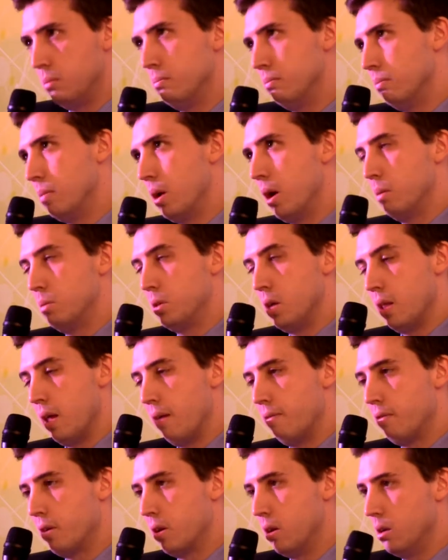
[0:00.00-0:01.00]
coverage on
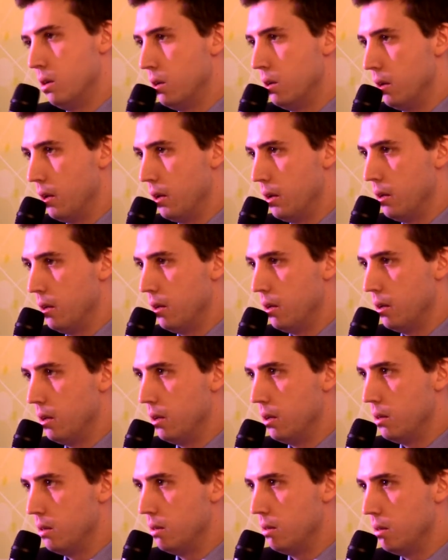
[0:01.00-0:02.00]
the whole proposal.
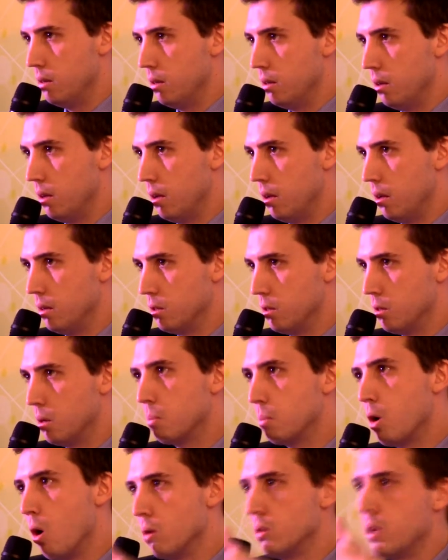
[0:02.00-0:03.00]
But we
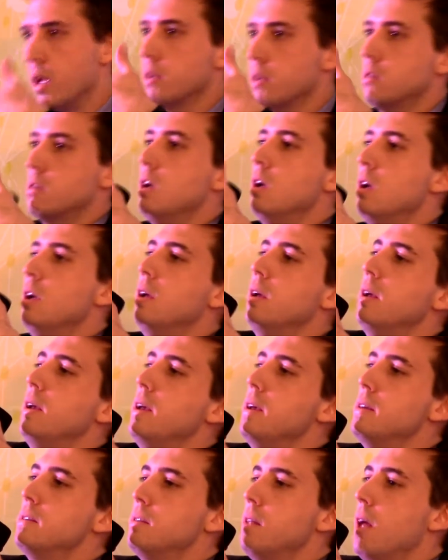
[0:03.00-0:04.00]
knew that
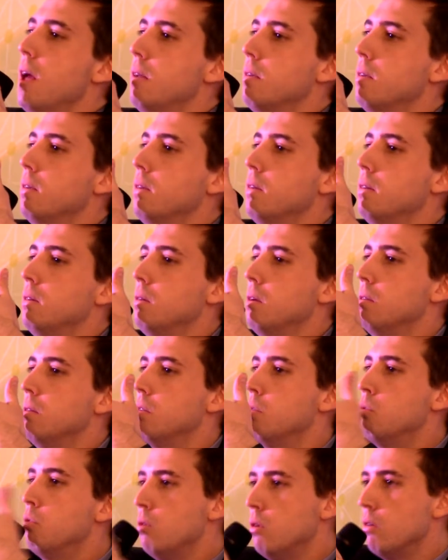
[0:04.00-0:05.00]
the technical community
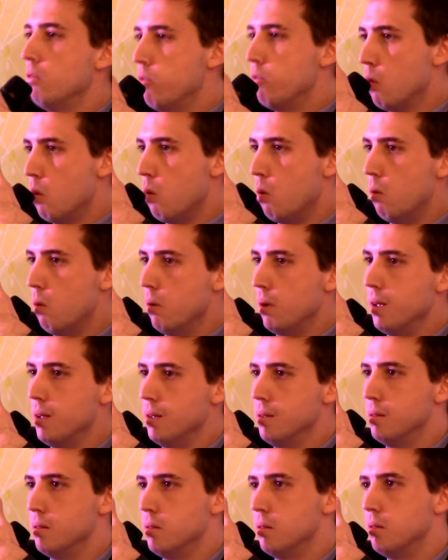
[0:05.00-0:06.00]
would not be
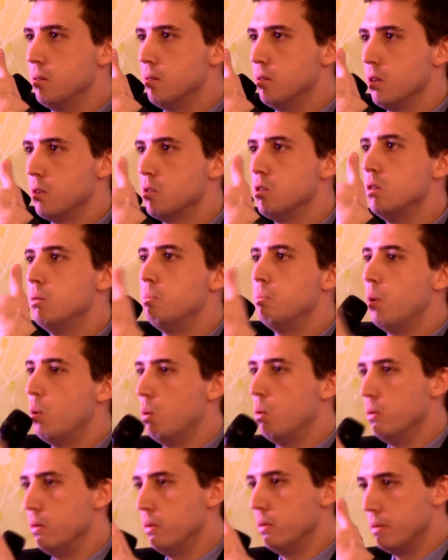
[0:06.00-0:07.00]
comfortable with that
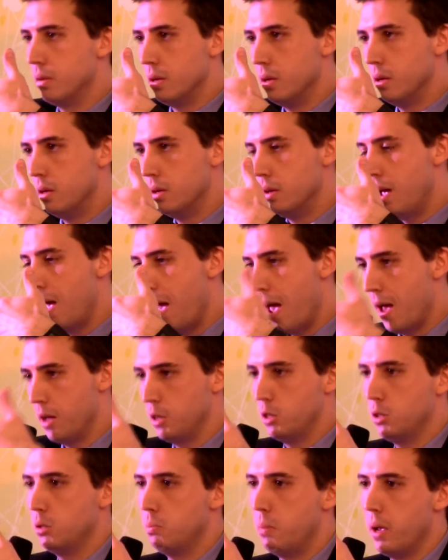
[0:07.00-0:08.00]
proposal, because
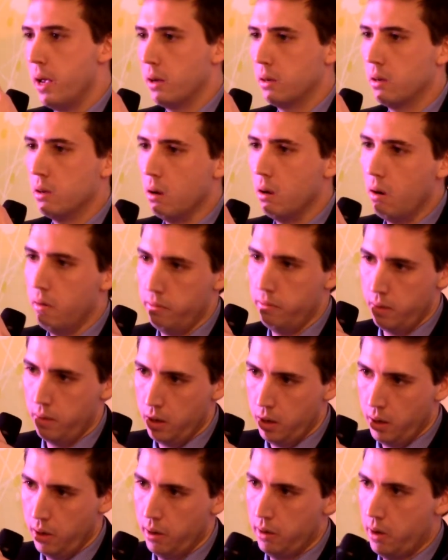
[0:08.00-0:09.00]
the guidelines under which
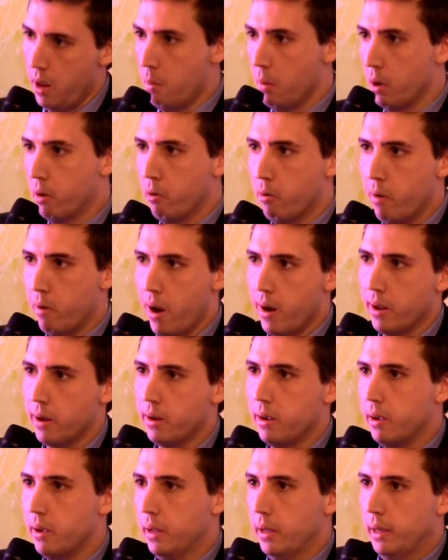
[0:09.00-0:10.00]
proposals are
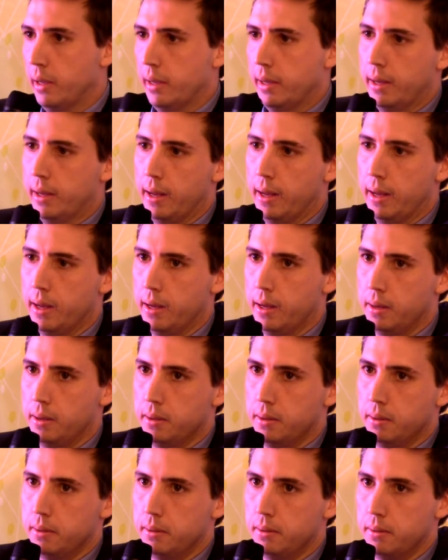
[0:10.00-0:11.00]
accepted within the
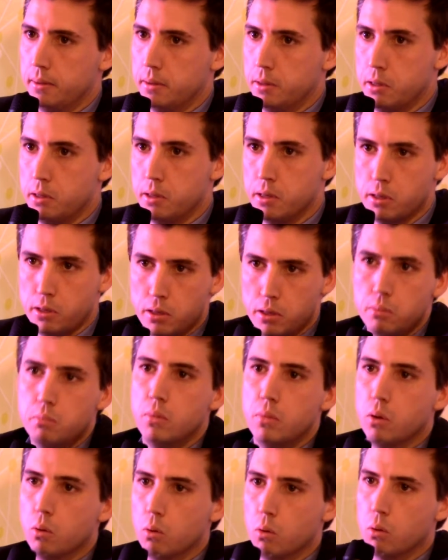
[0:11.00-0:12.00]
technical
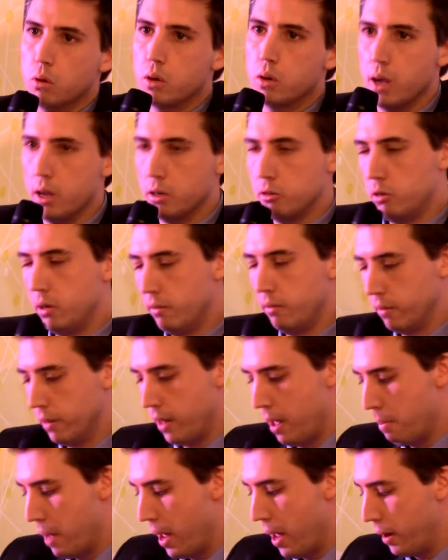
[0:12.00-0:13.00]
community were not met
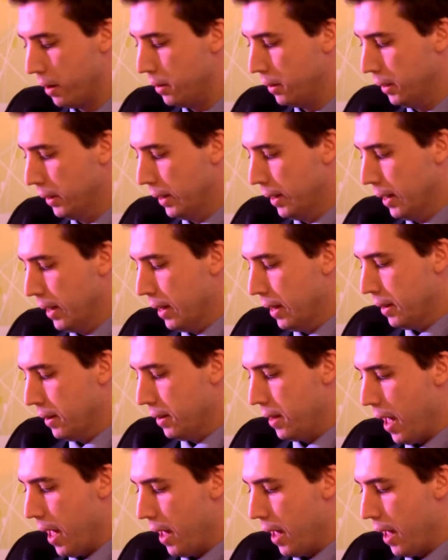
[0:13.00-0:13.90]
with that proposal.